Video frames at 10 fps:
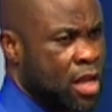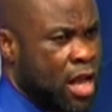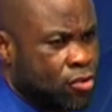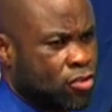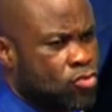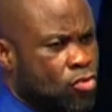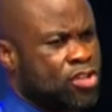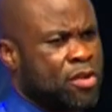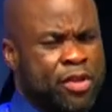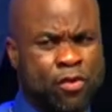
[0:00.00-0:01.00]
I just told
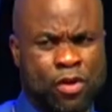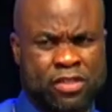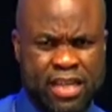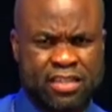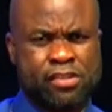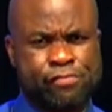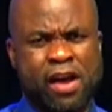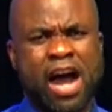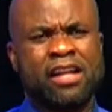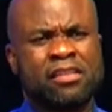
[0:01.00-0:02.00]
him he will
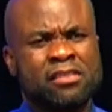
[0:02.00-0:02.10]
testify.